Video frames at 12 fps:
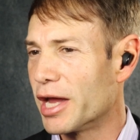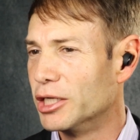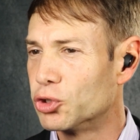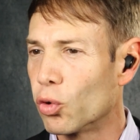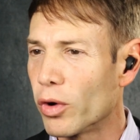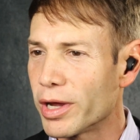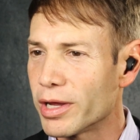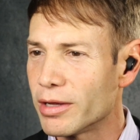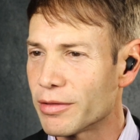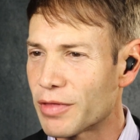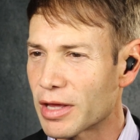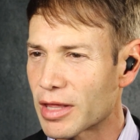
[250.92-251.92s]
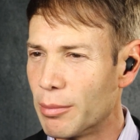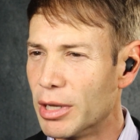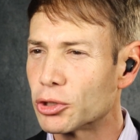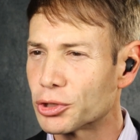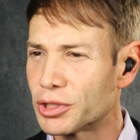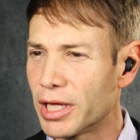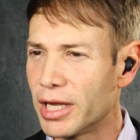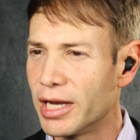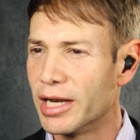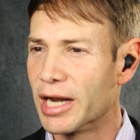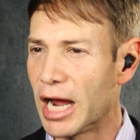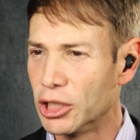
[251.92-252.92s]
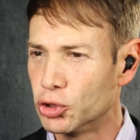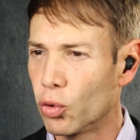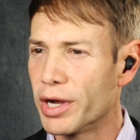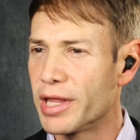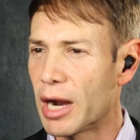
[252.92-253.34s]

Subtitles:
I enjoy, things I'm interested in, and I enjoy,